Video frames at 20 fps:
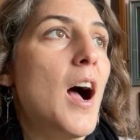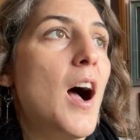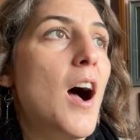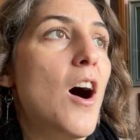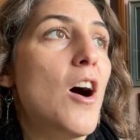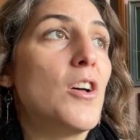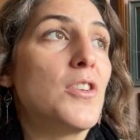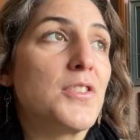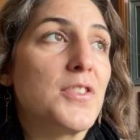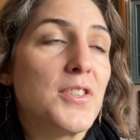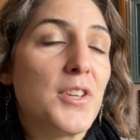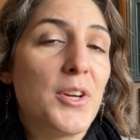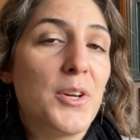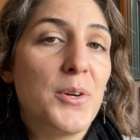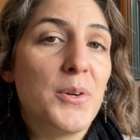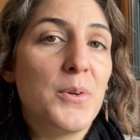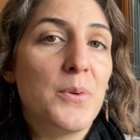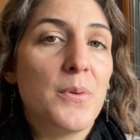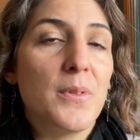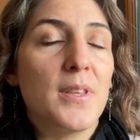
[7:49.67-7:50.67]

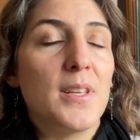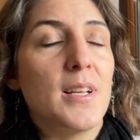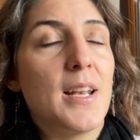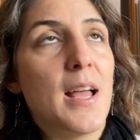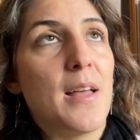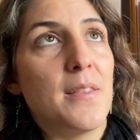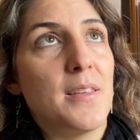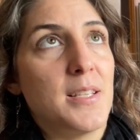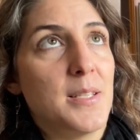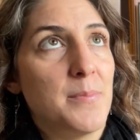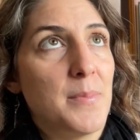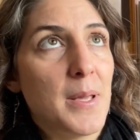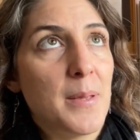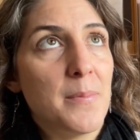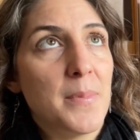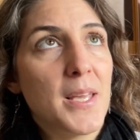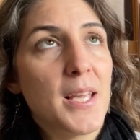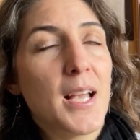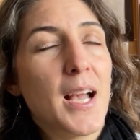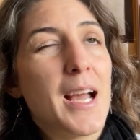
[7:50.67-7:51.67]
Also, now this may
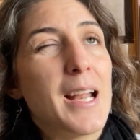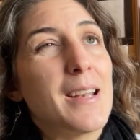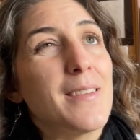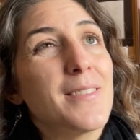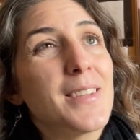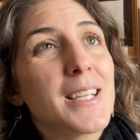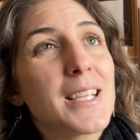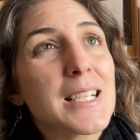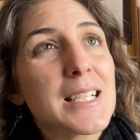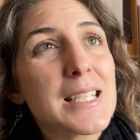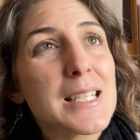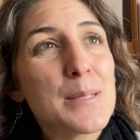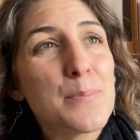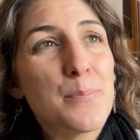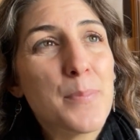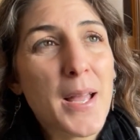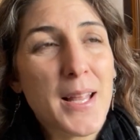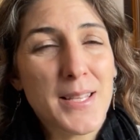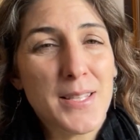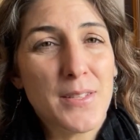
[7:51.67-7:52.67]
be kind of an
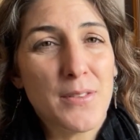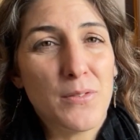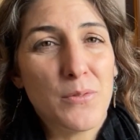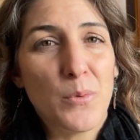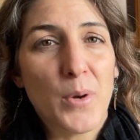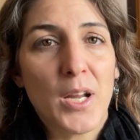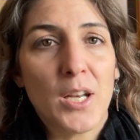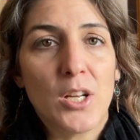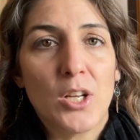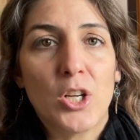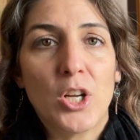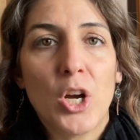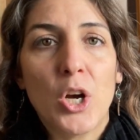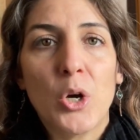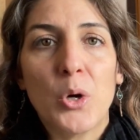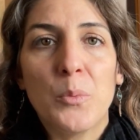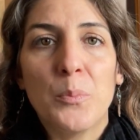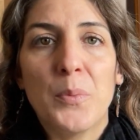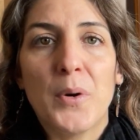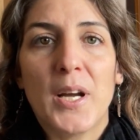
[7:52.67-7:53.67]
expensive way to
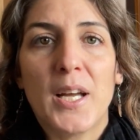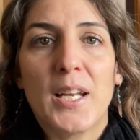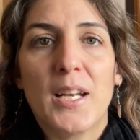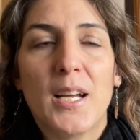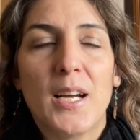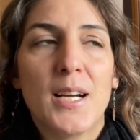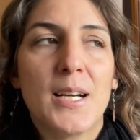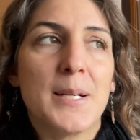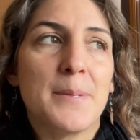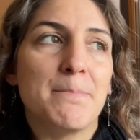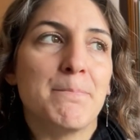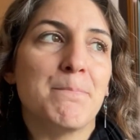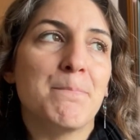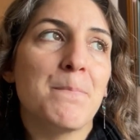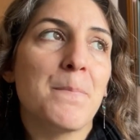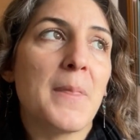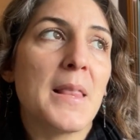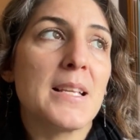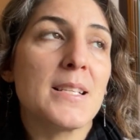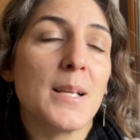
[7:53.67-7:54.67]
go, but
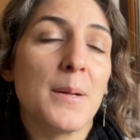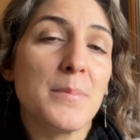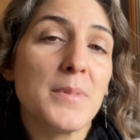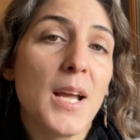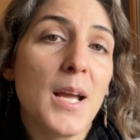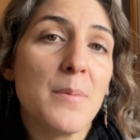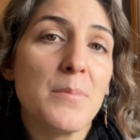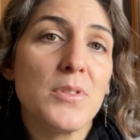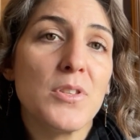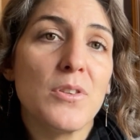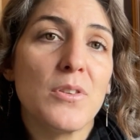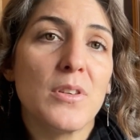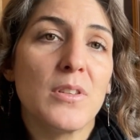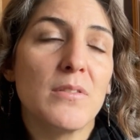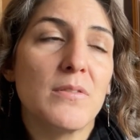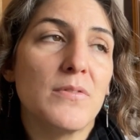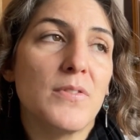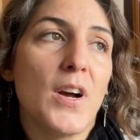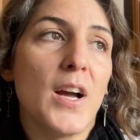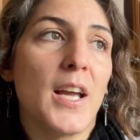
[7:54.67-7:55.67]
sometimes you can
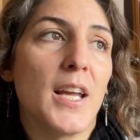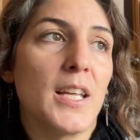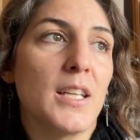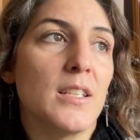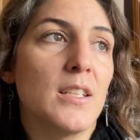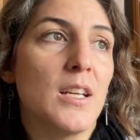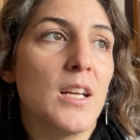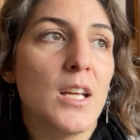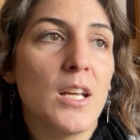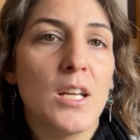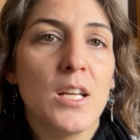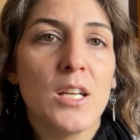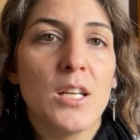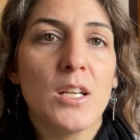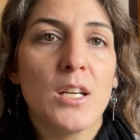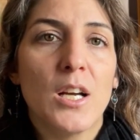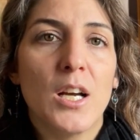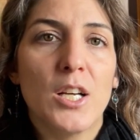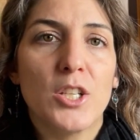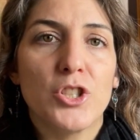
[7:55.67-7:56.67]
find
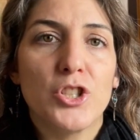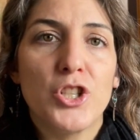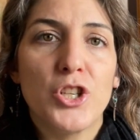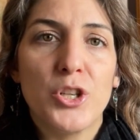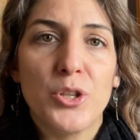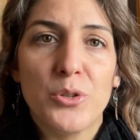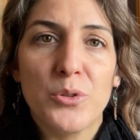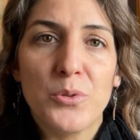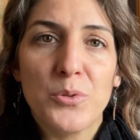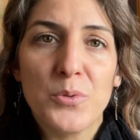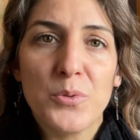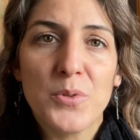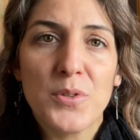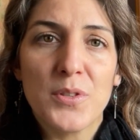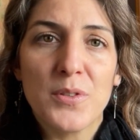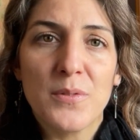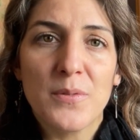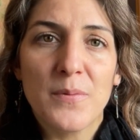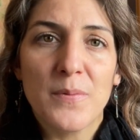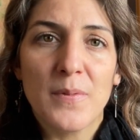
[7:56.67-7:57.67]
chews,
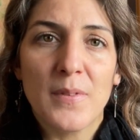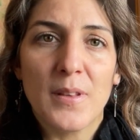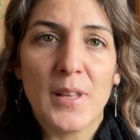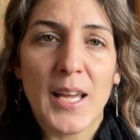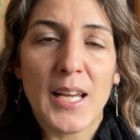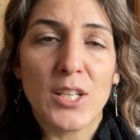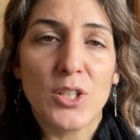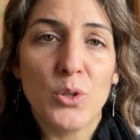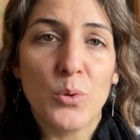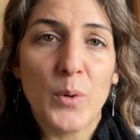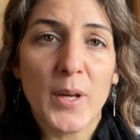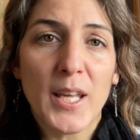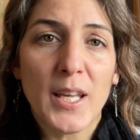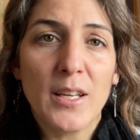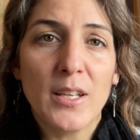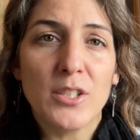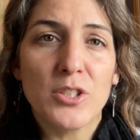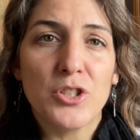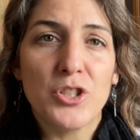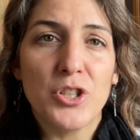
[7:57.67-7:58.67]
like
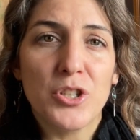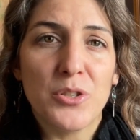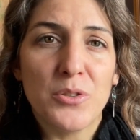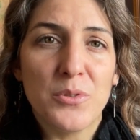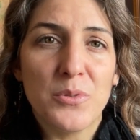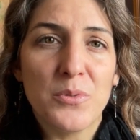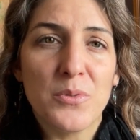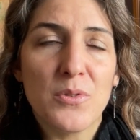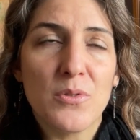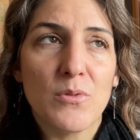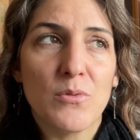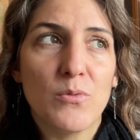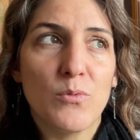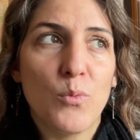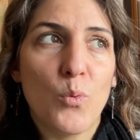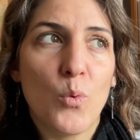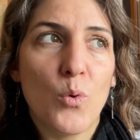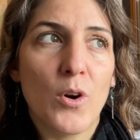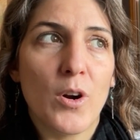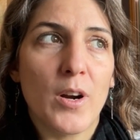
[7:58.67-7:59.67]
twig chews
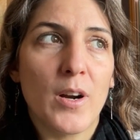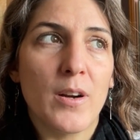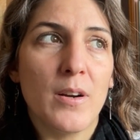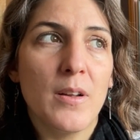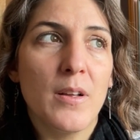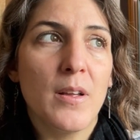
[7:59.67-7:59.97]
for